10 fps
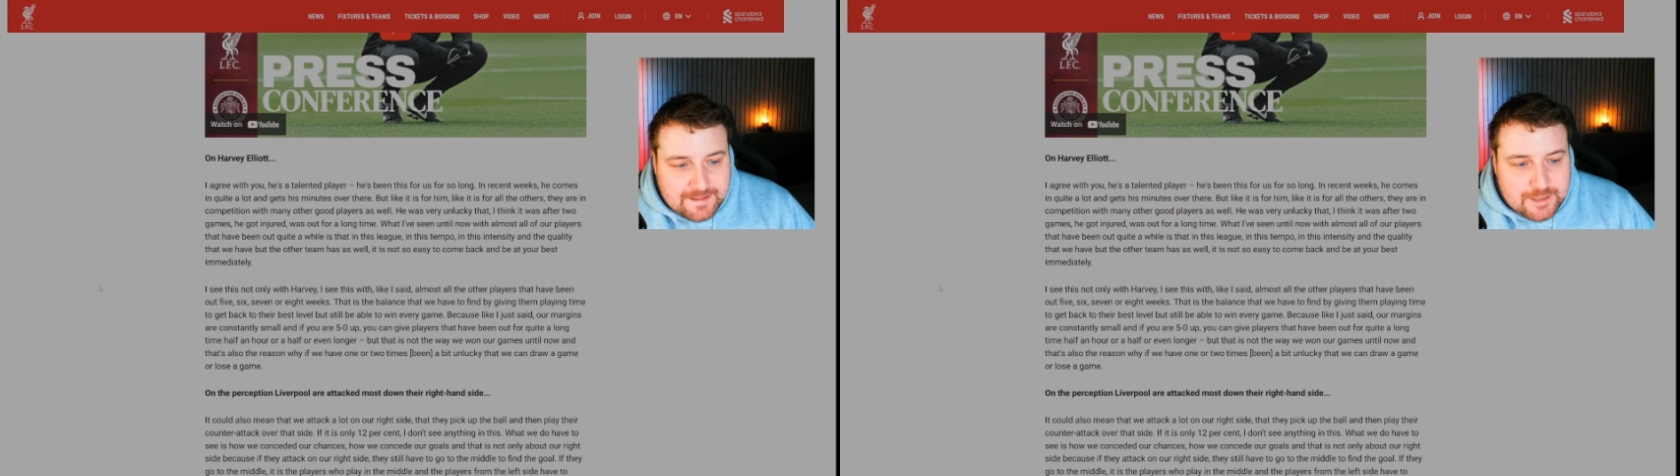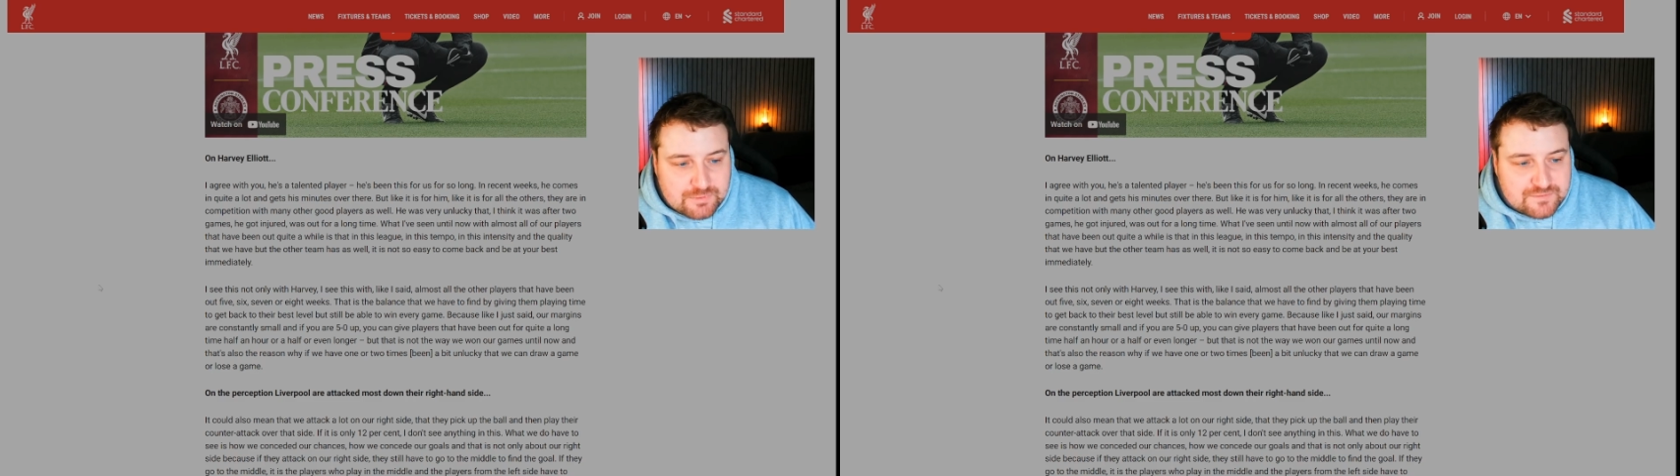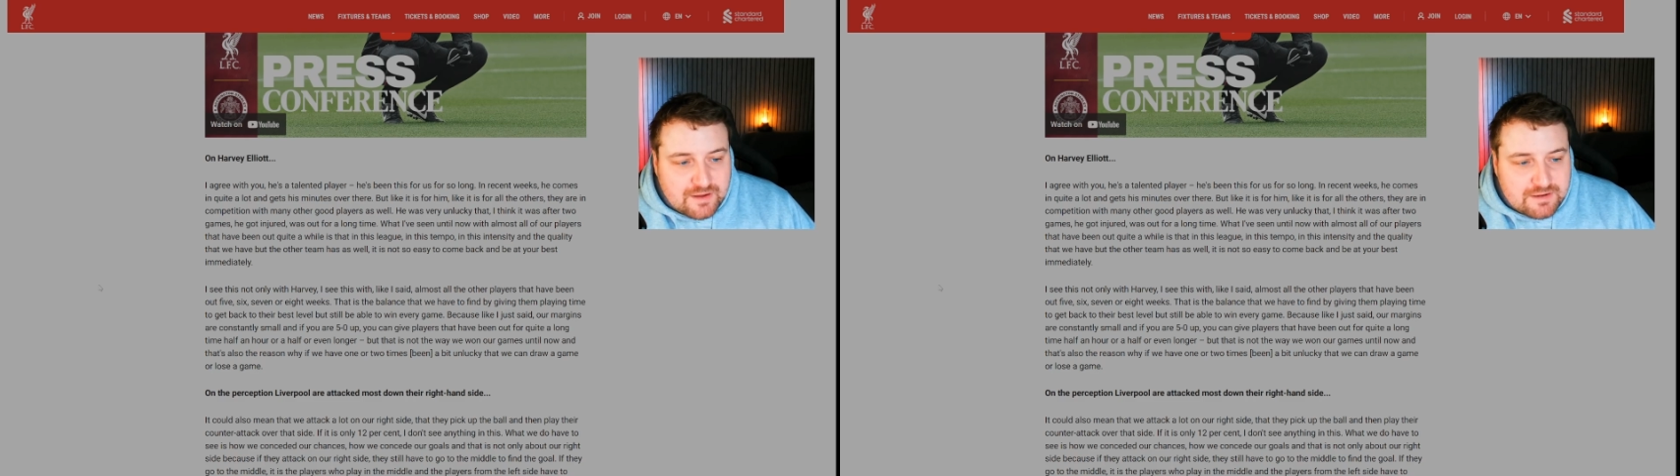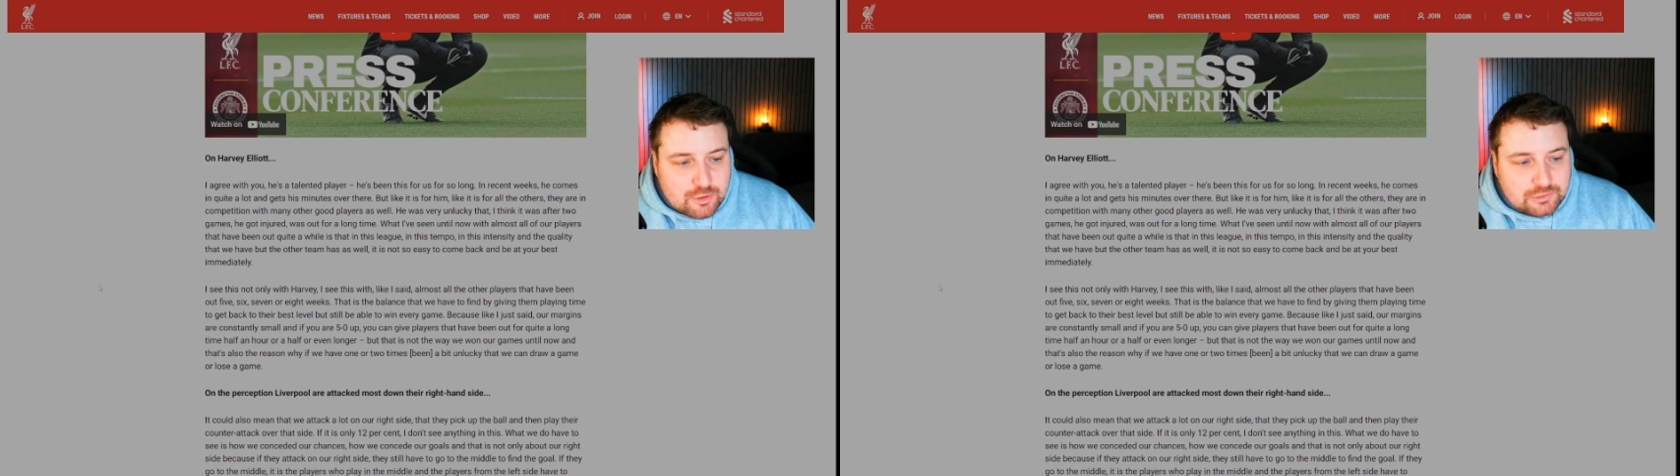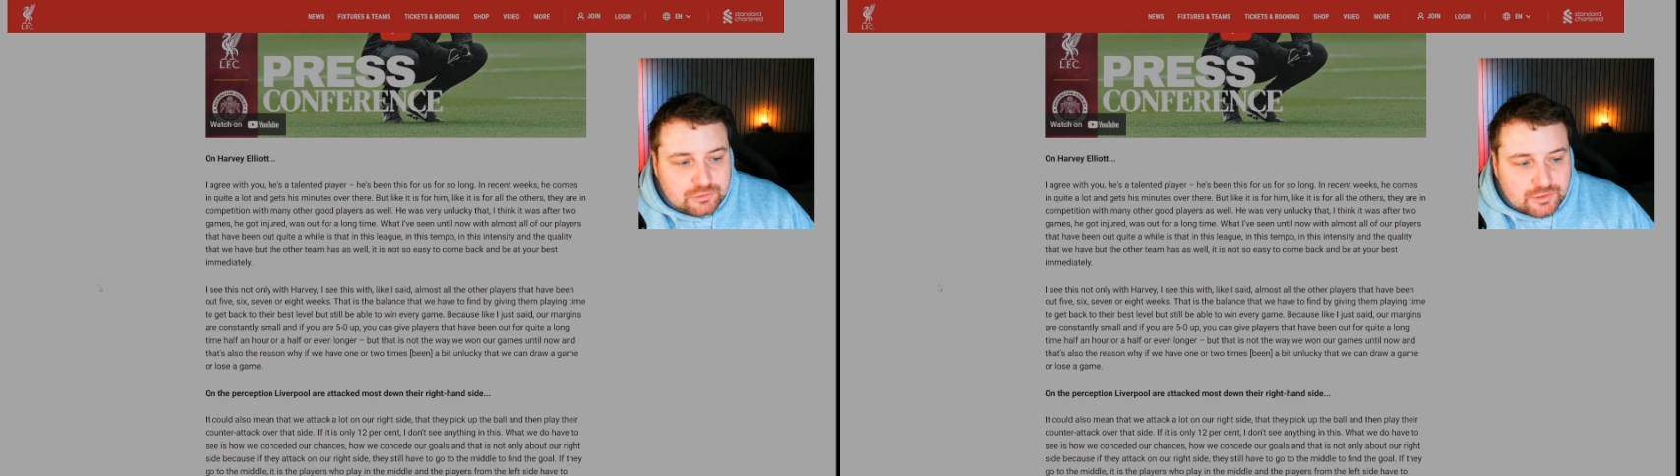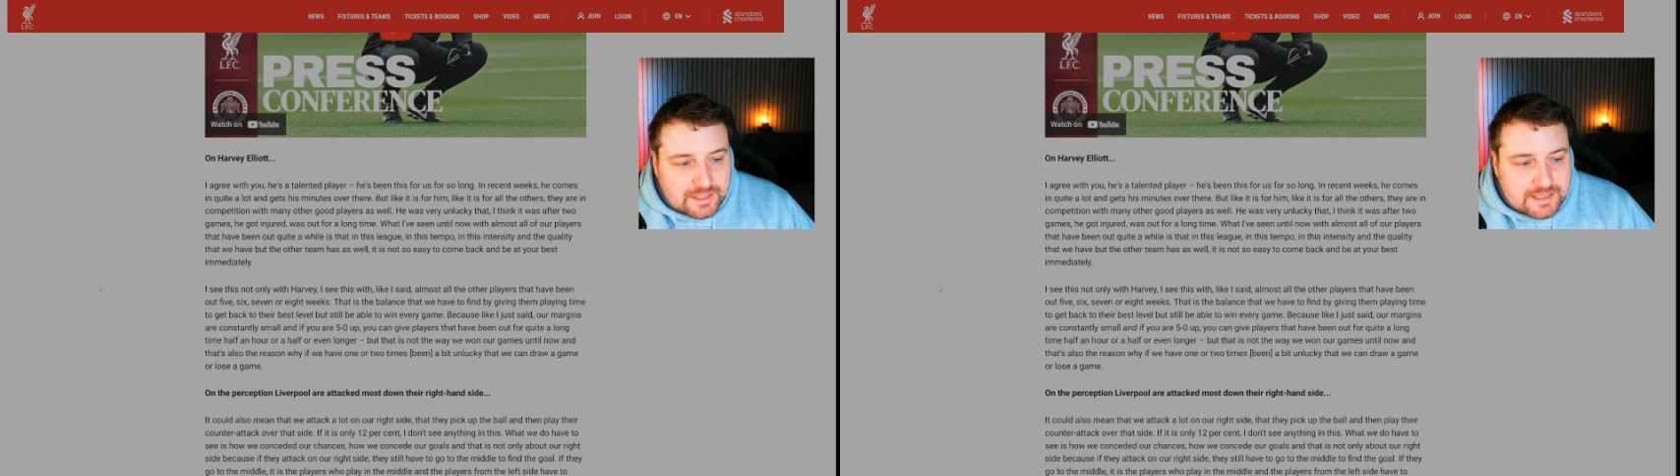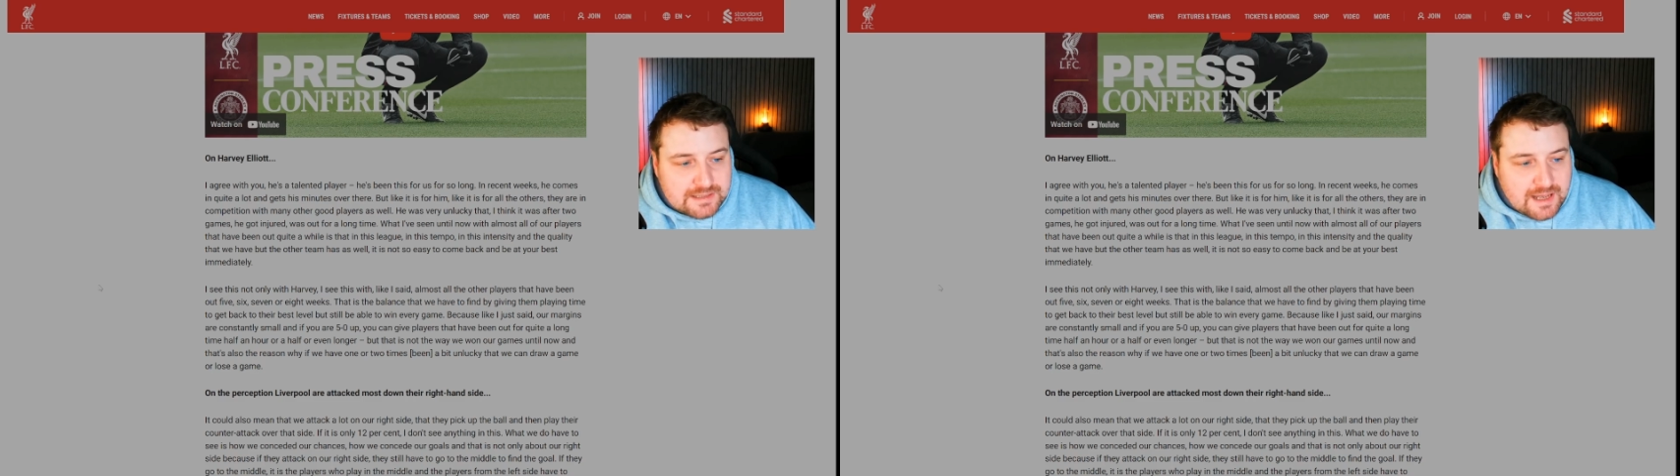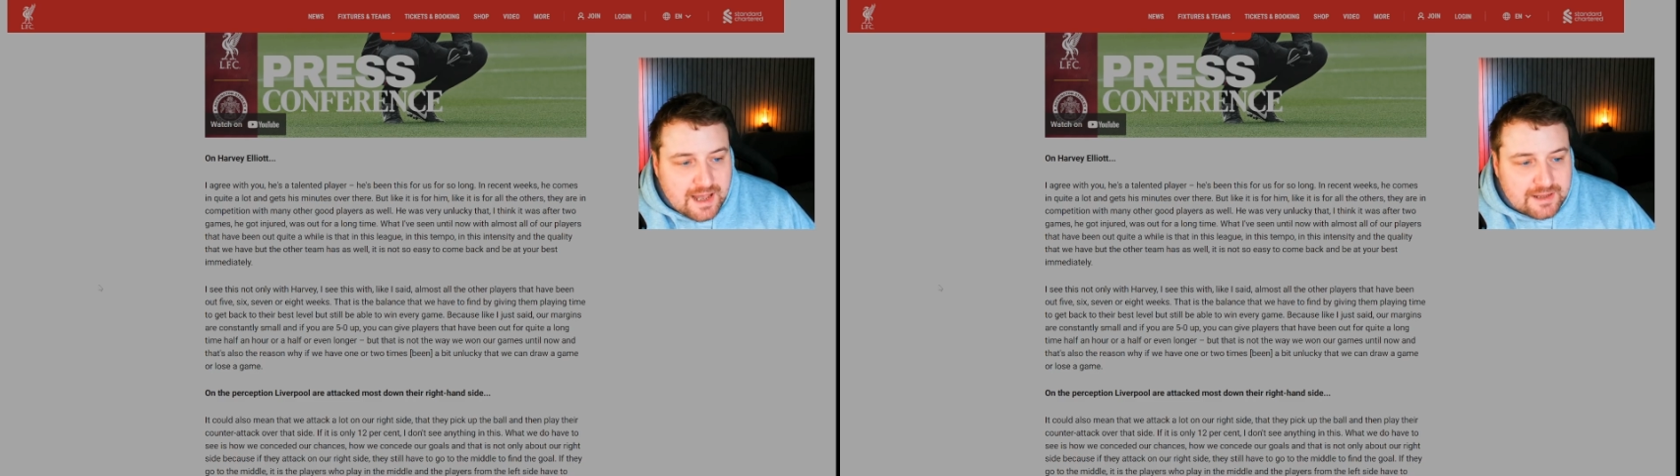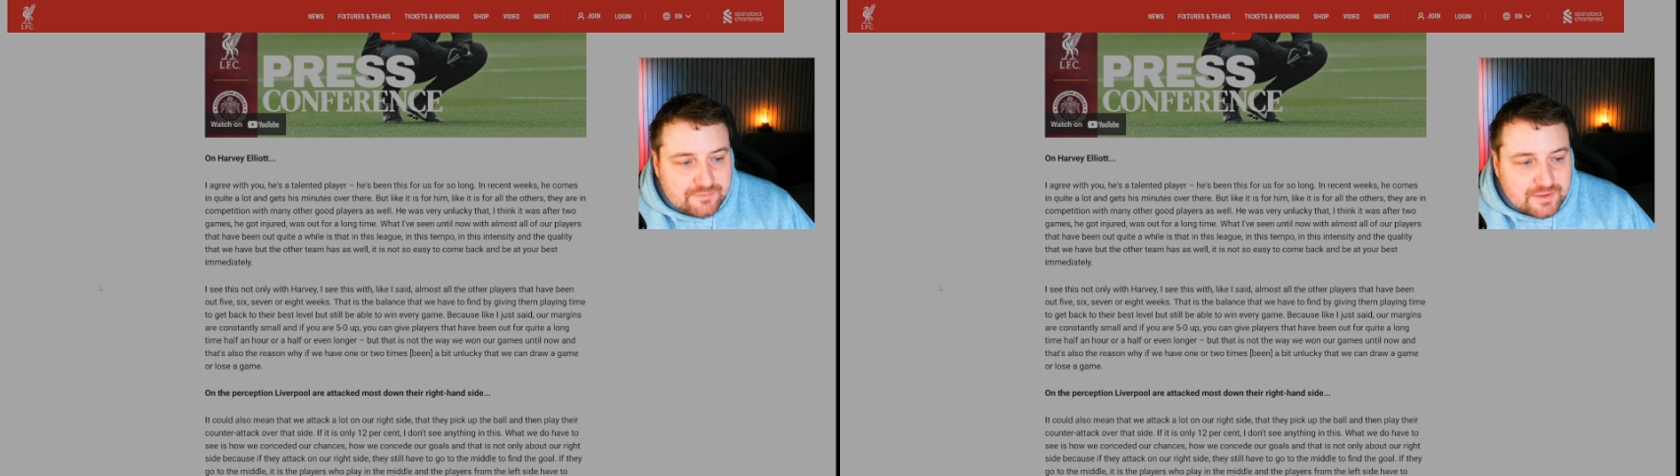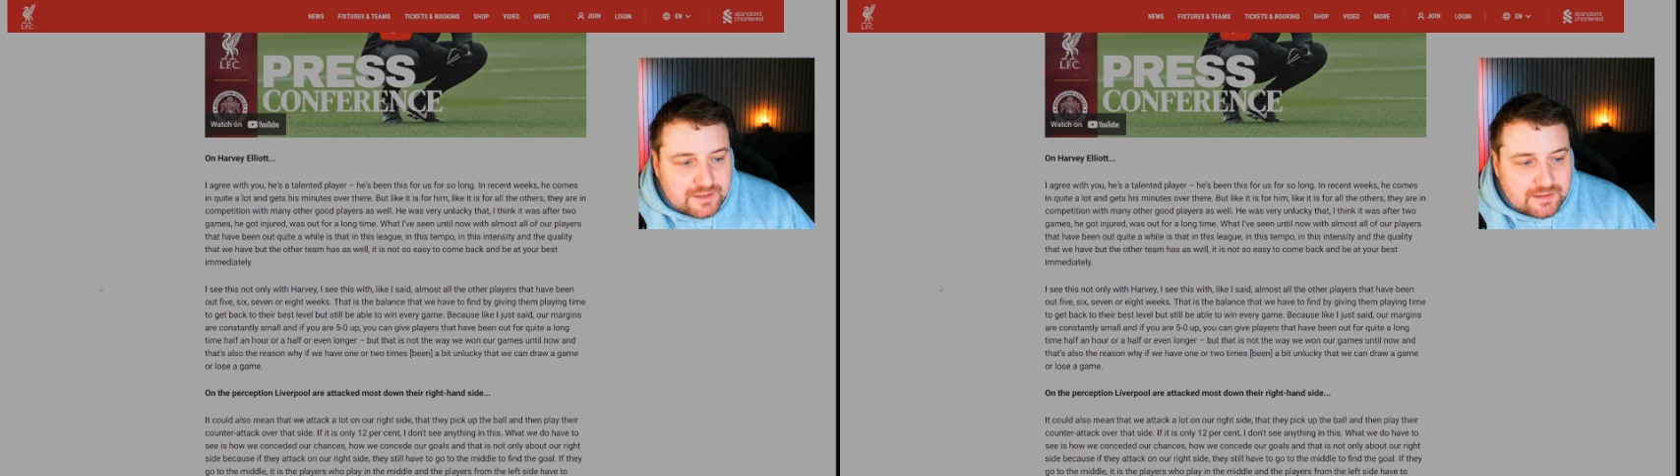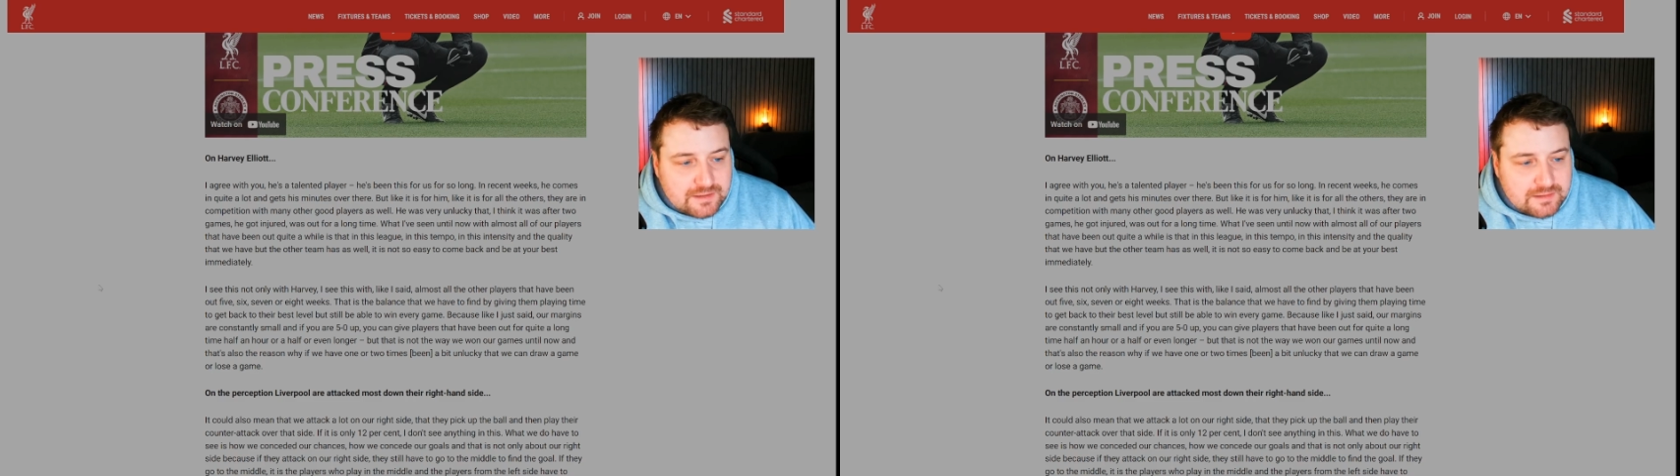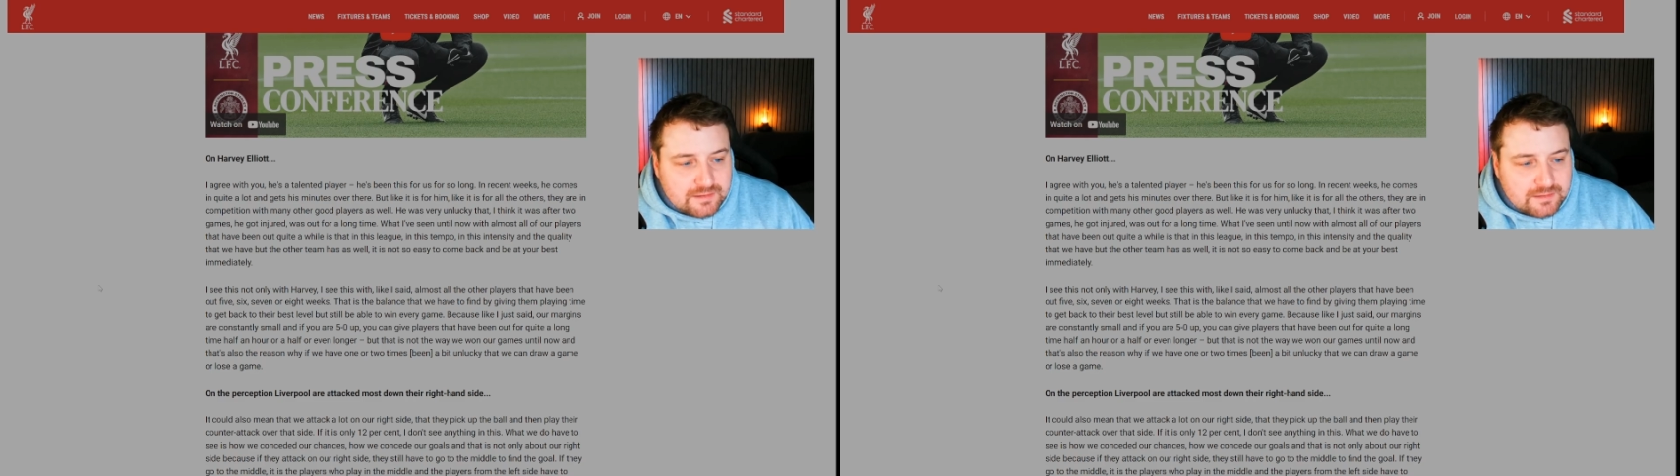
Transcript: He was very unlucky that I think